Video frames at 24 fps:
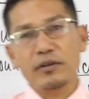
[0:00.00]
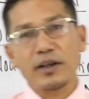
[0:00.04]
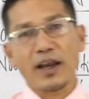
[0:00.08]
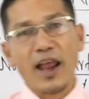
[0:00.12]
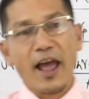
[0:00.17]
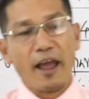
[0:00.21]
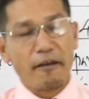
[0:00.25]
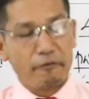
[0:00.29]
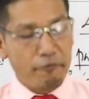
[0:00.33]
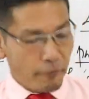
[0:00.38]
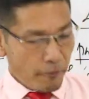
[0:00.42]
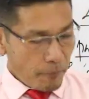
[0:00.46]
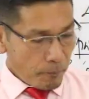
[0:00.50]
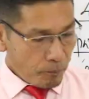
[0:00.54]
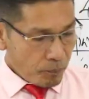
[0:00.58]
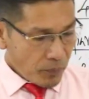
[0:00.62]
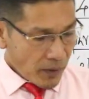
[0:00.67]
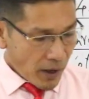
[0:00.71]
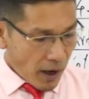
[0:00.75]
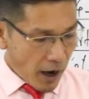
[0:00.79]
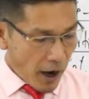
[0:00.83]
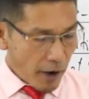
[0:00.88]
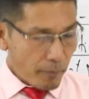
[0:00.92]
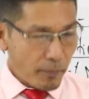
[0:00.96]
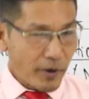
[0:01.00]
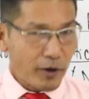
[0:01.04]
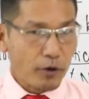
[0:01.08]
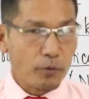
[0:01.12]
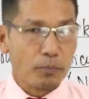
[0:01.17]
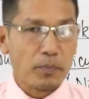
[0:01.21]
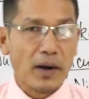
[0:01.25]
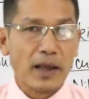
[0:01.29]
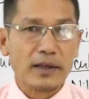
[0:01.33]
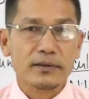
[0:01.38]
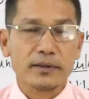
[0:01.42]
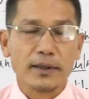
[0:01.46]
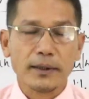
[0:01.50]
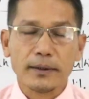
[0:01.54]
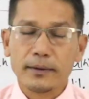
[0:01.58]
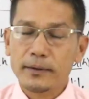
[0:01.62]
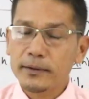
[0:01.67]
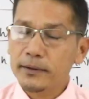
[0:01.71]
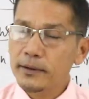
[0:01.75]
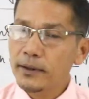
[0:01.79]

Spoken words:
life are made of plastic.